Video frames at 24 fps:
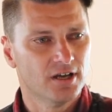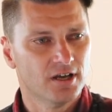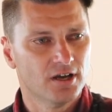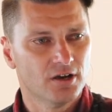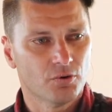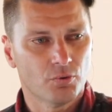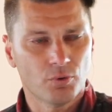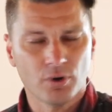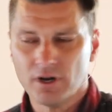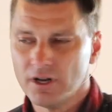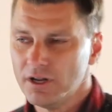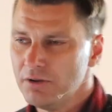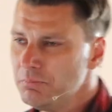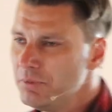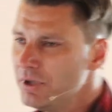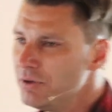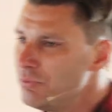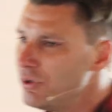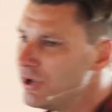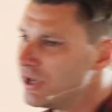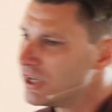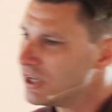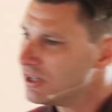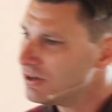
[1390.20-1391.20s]
I mean,
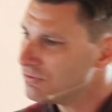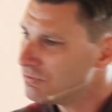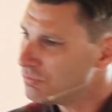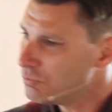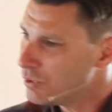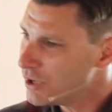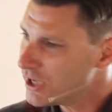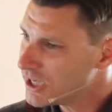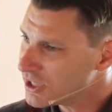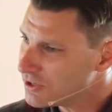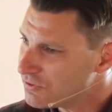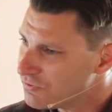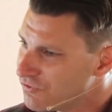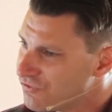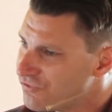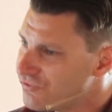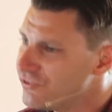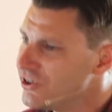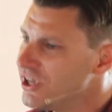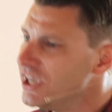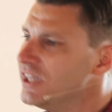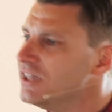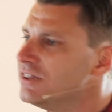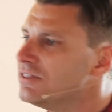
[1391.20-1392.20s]
we, could, we can
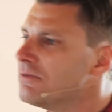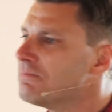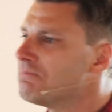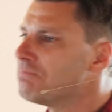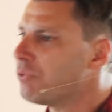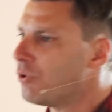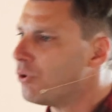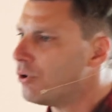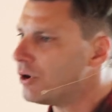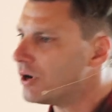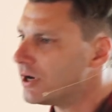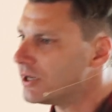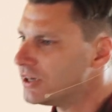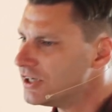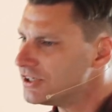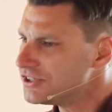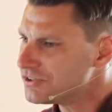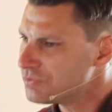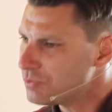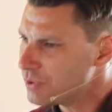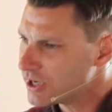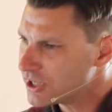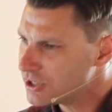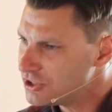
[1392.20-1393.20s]
feed the poor and listen,
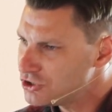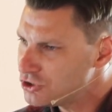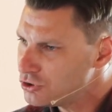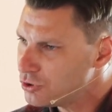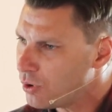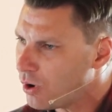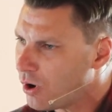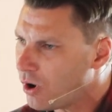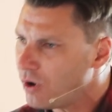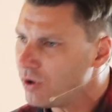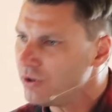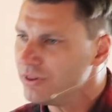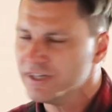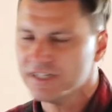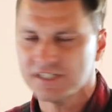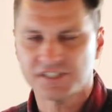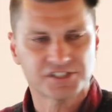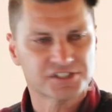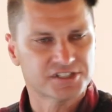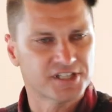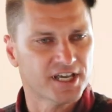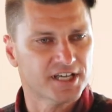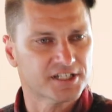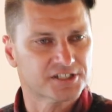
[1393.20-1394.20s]
we can do all these
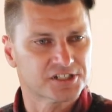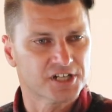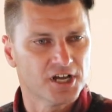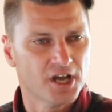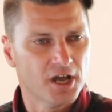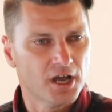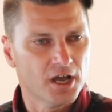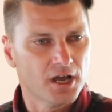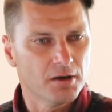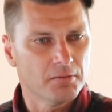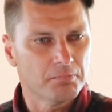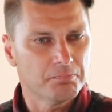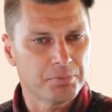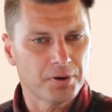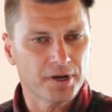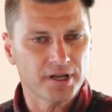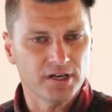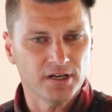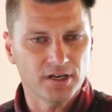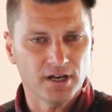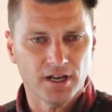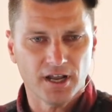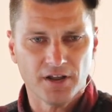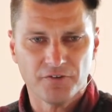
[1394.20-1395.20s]
things, but
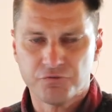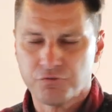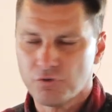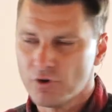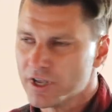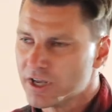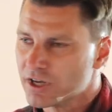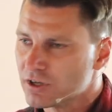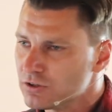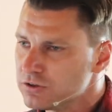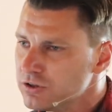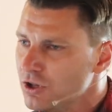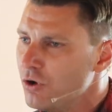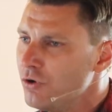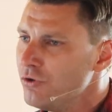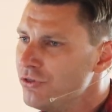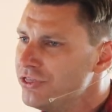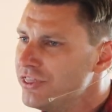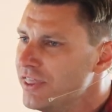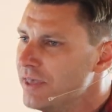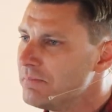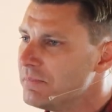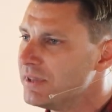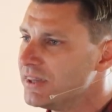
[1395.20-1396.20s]
if we clothe
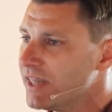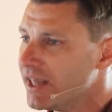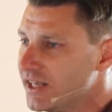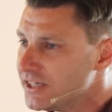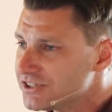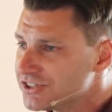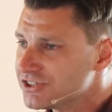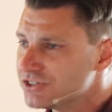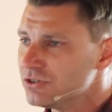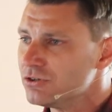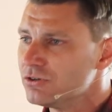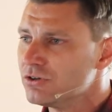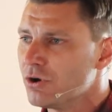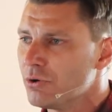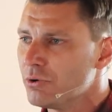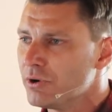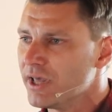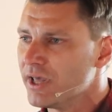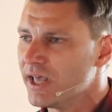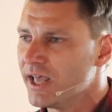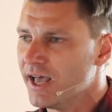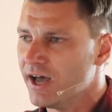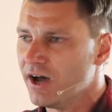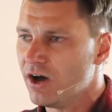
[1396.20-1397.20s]
them and they still go to
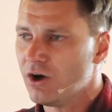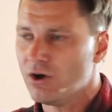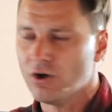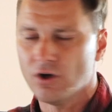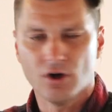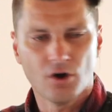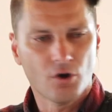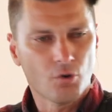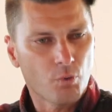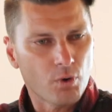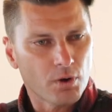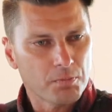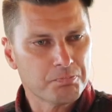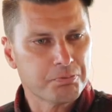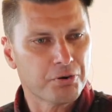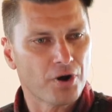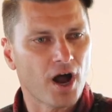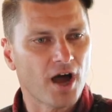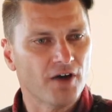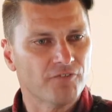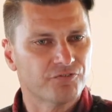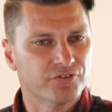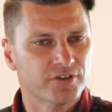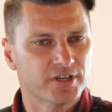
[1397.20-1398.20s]
hell, what
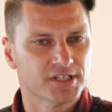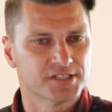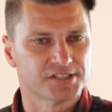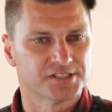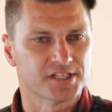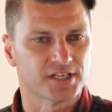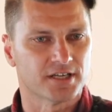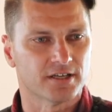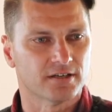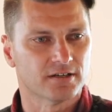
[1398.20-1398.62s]
profit is it?